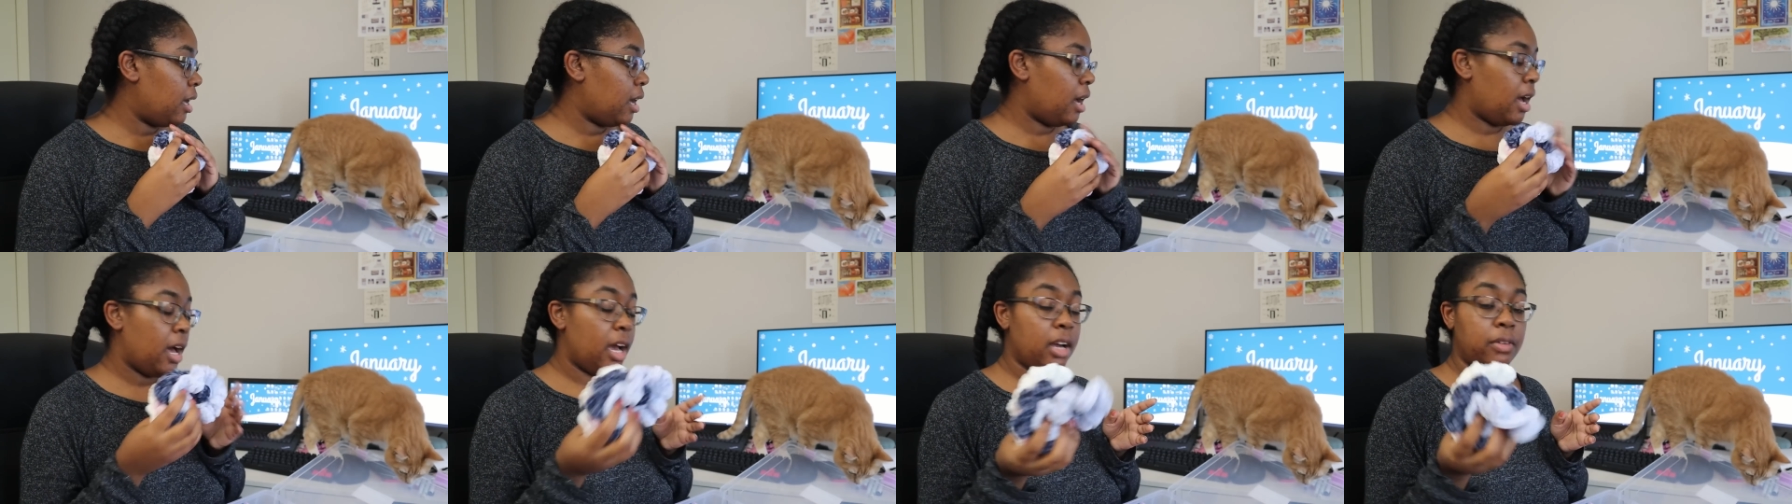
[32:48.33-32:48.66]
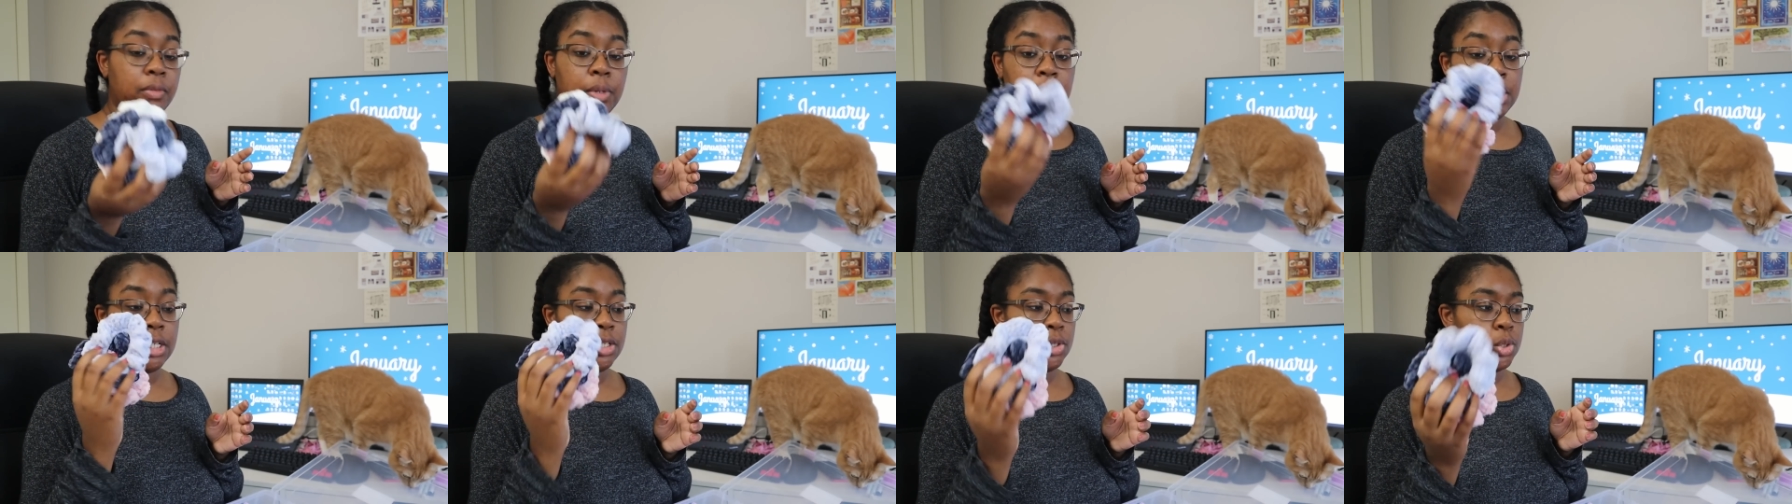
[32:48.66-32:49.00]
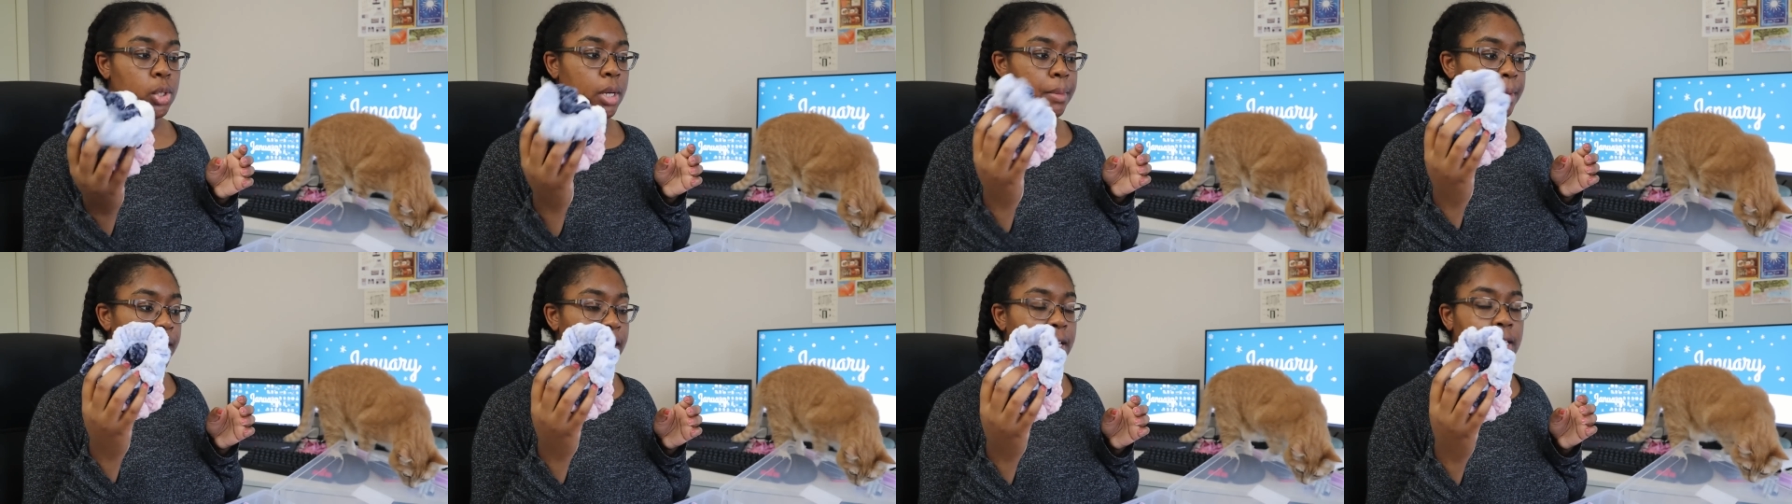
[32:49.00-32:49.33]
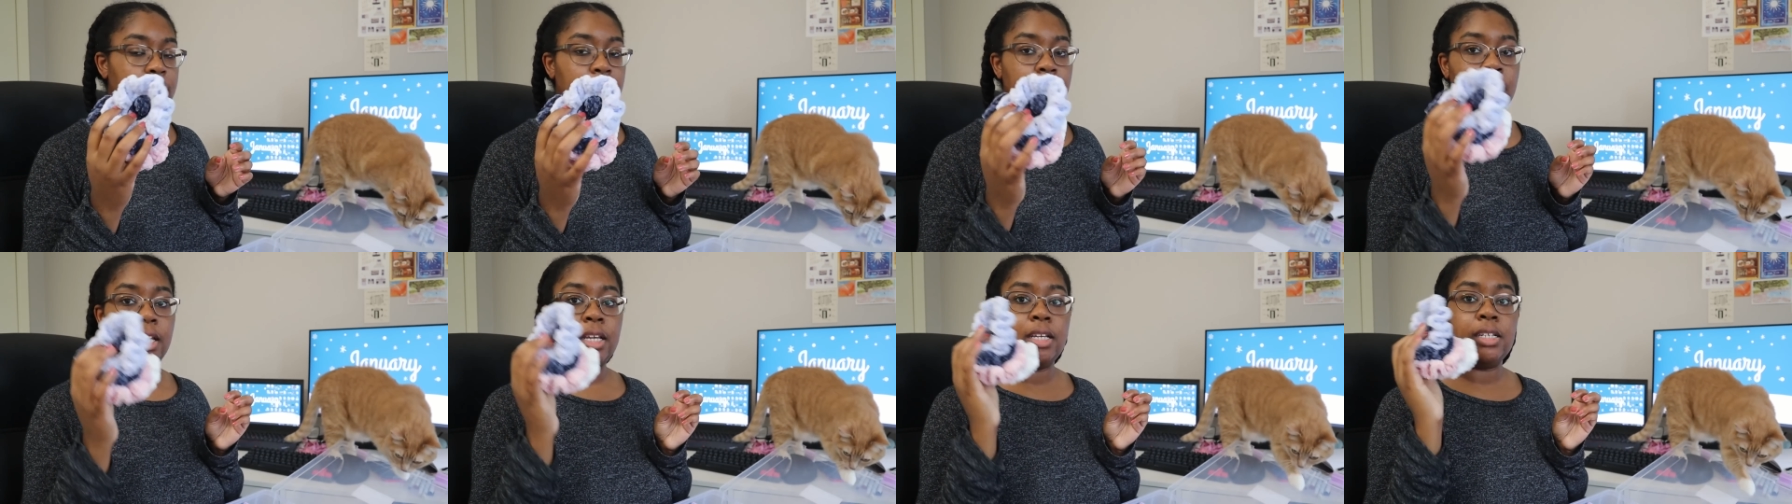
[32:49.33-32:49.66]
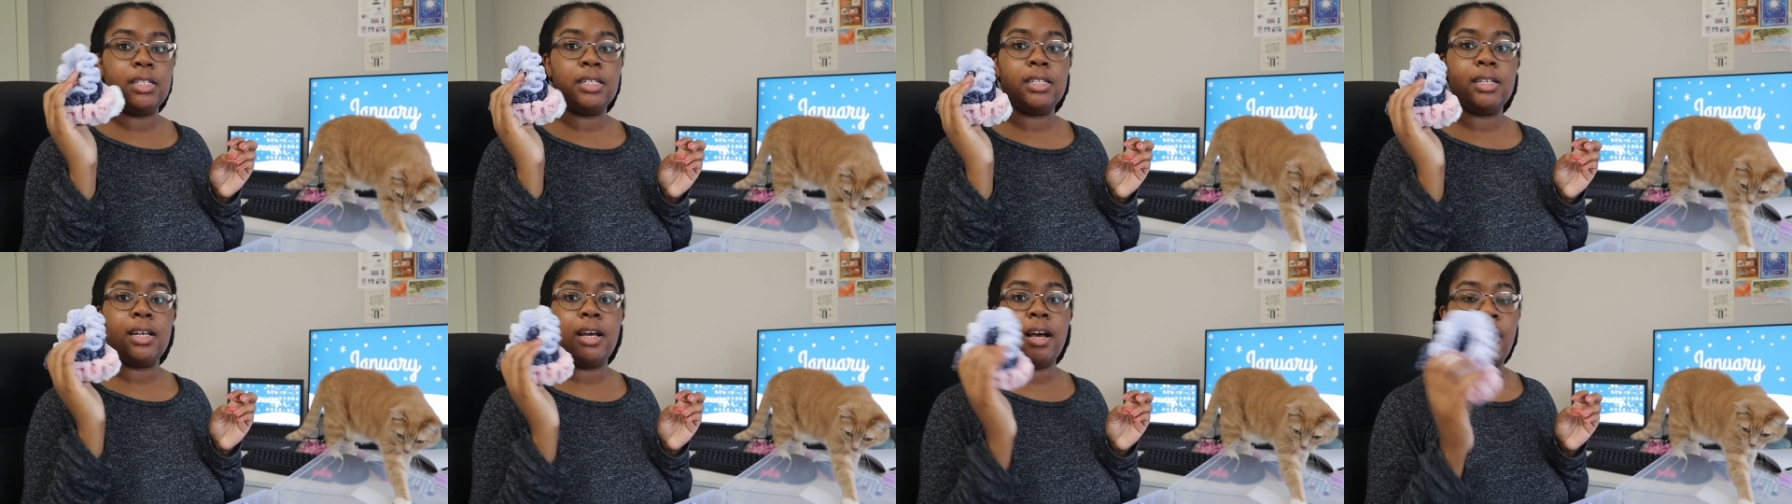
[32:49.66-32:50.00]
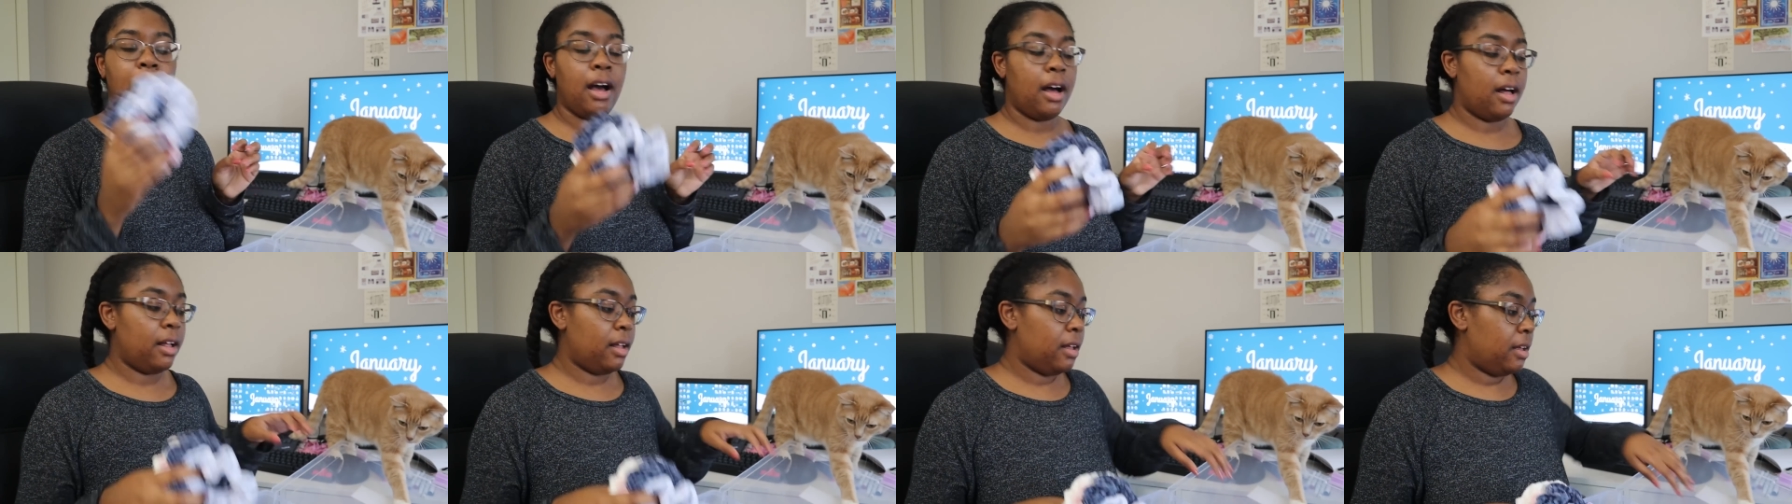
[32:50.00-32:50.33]
I really enjoy making these.
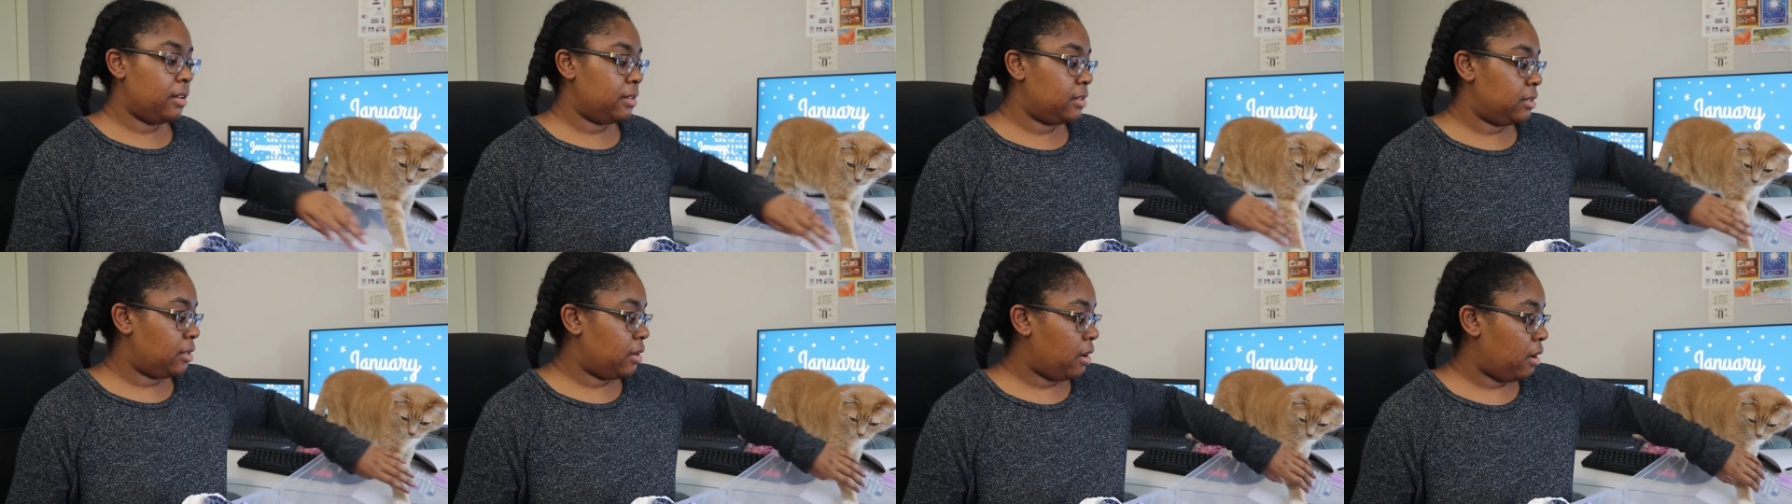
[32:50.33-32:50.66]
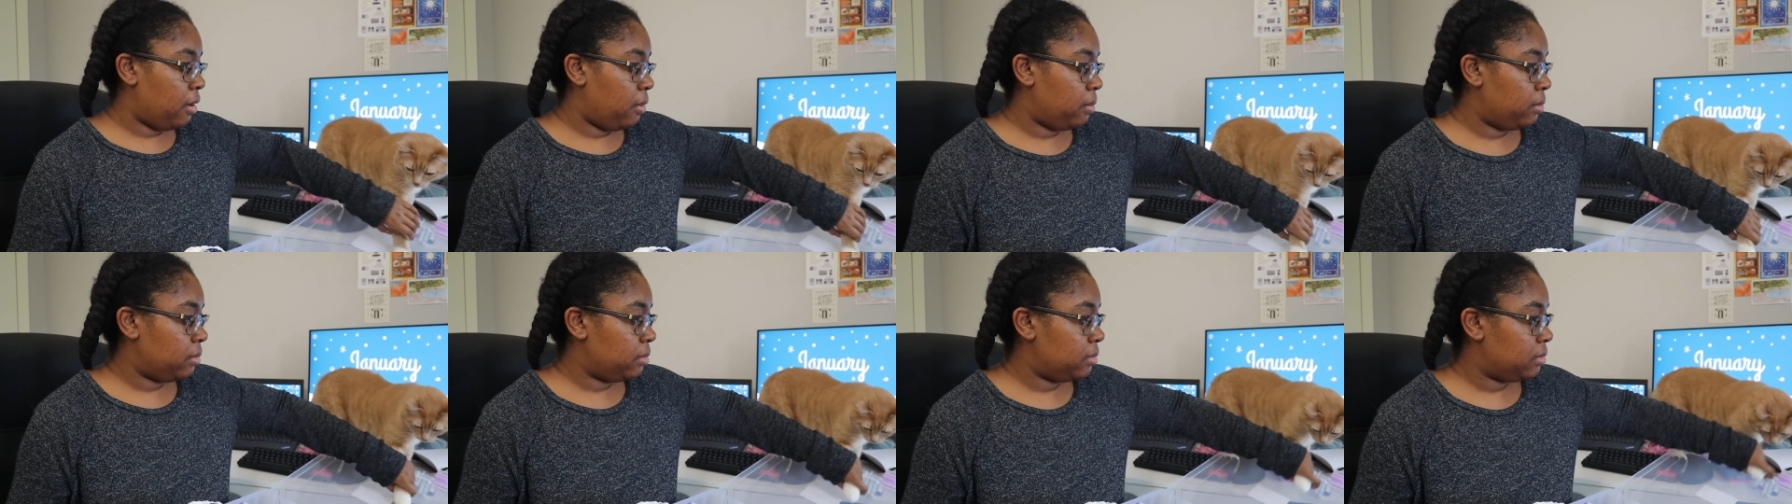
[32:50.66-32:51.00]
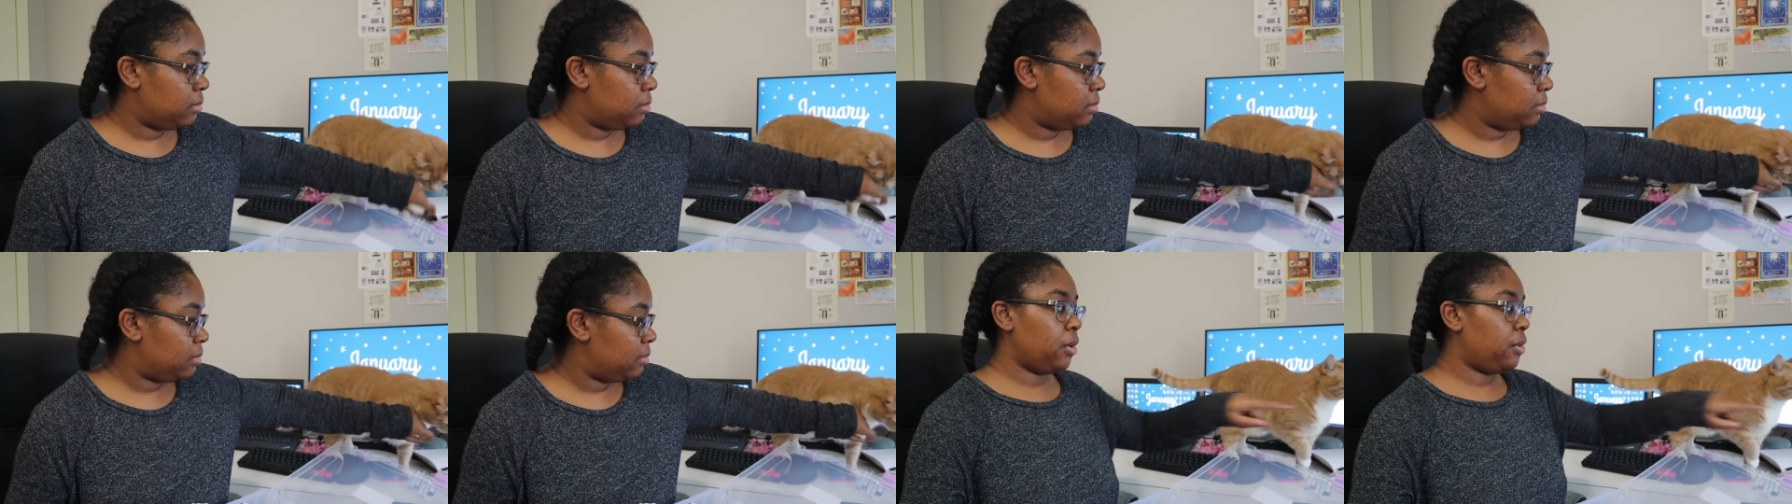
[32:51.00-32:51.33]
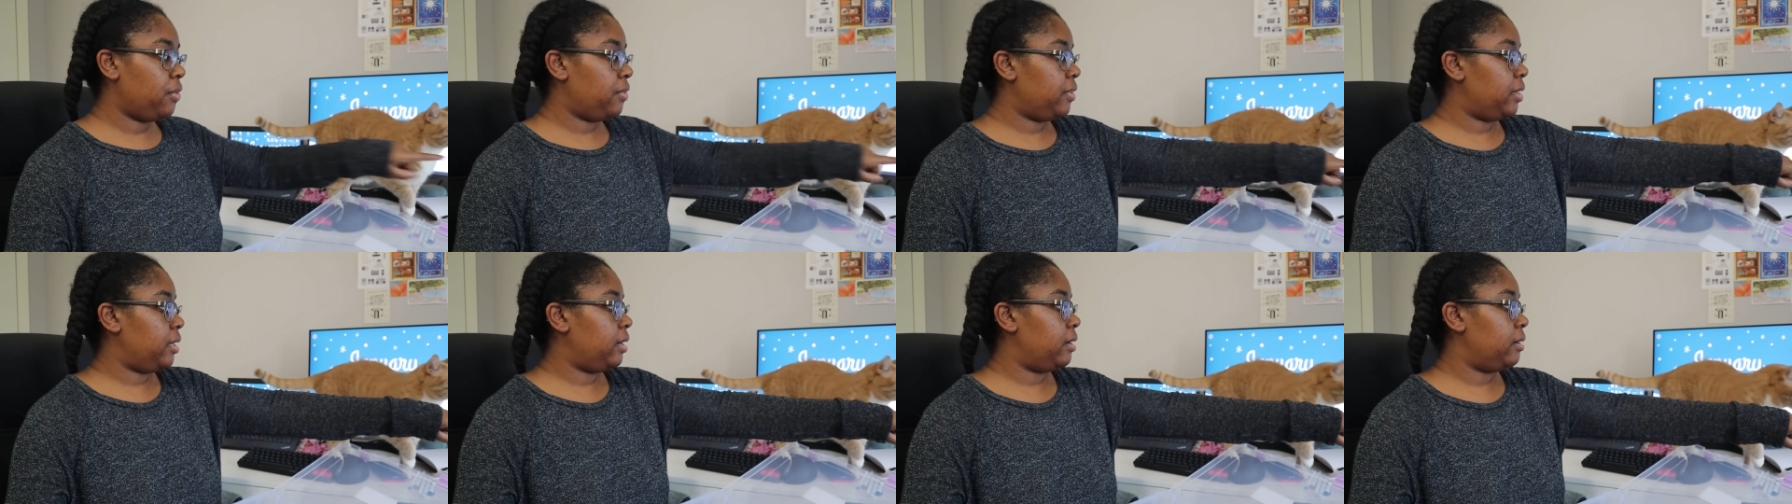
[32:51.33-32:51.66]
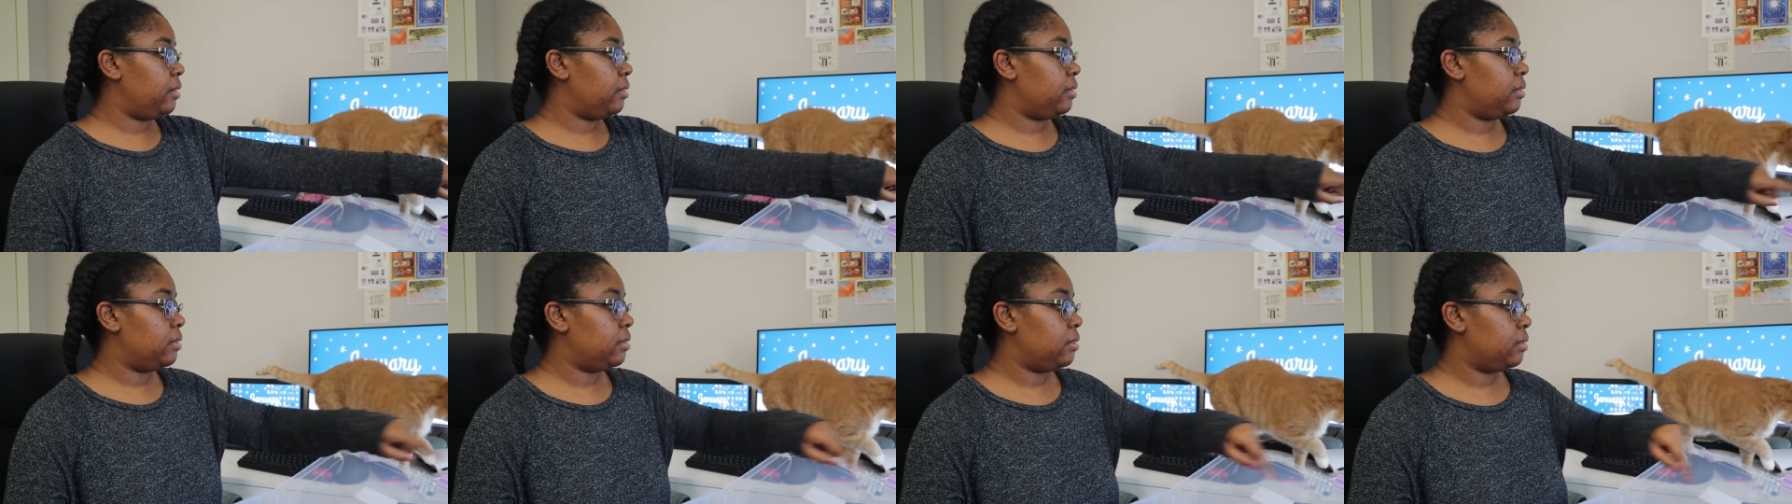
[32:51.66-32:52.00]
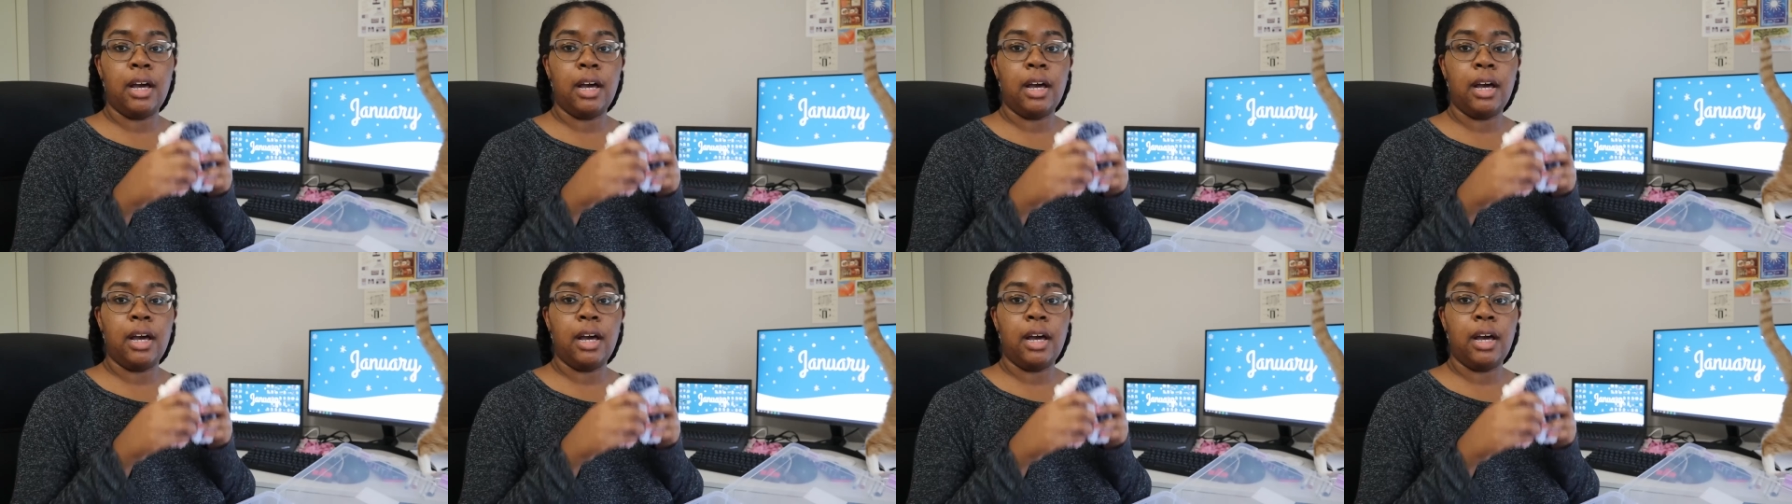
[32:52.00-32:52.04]
No, go over there.